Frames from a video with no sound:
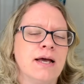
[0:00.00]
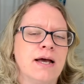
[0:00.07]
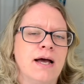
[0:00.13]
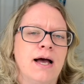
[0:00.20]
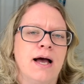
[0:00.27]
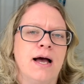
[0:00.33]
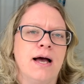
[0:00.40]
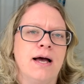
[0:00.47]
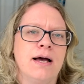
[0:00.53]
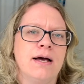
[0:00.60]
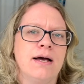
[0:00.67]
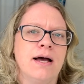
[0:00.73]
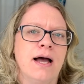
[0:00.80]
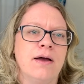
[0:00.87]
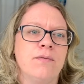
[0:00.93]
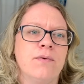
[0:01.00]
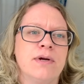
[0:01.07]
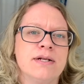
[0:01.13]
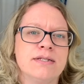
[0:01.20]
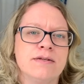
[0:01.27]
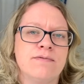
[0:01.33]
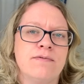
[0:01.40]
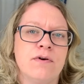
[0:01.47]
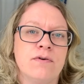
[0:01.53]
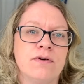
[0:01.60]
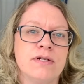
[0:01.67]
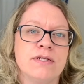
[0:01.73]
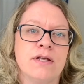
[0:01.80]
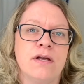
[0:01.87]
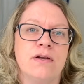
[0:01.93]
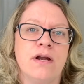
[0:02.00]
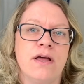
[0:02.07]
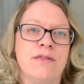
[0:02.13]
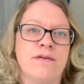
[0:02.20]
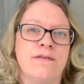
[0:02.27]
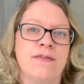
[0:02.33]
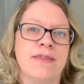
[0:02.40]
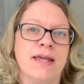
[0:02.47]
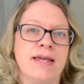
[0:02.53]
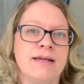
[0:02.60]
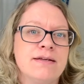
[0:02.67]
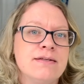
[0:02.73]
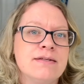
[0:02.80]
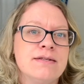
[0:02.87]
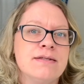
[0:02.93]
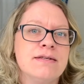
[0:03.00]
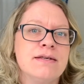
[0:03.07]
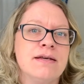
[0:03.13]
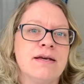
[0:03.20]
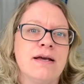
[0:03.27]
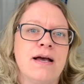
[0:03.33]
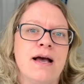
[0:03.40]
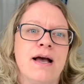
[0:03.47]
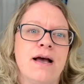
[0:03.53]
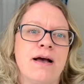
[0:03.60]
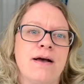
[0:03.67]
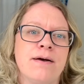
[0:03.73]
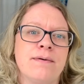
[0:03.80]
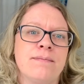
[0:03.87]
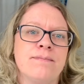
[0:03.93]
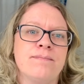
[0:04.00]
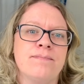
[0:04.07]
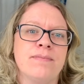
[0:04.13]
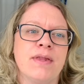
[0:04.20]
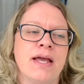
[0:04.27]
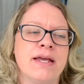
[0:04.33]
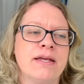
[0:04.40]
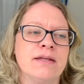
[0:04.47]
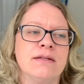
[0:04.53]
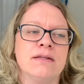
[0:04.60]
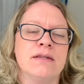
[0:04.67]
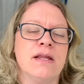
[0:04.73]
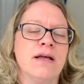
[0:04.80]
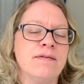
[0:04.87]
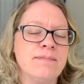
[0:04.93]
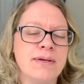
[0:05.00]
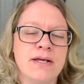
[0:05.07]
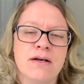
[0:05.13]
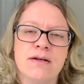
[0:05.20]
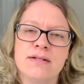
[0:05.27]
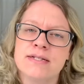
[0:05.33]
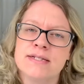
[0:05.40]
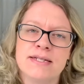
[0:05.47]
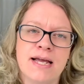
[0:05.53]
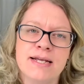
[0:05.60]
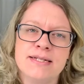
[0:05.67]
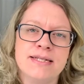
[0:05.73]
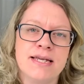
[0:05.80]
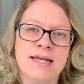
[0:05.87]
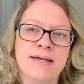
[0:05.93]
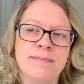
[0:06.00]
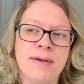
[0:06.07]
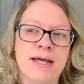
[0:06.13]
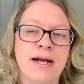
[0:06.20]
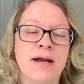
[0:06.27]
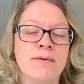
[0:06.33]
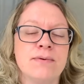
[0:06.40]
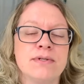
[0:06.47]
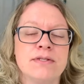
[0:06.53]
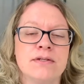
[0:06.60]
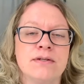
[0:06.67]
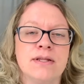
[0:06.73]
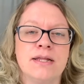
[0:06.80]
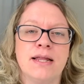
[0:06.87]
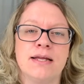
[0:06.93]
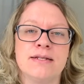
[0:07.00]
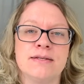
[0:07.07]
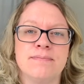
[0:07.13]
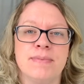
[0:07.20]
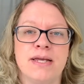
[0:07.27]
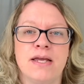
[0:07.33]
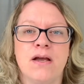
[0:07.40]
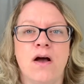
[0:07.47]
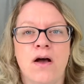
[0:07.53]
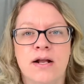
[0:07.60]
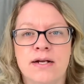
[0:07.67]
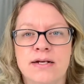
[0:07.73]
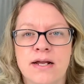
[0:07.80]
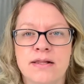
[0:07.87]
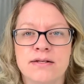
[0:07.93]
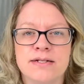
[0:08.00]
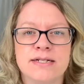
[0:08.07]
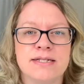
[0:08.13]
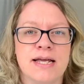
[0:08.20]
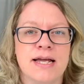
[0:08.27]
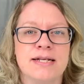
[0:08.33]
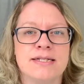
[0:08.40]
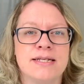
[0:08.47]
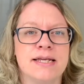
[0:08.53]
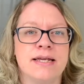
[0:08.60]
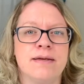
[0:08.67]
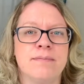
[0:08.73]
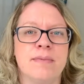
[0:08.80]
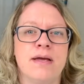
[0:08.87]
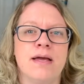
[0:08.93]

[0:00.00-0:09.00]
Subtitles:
I wanted to focus on other things. I love being on a design team, and I would certainly like to be on another design team.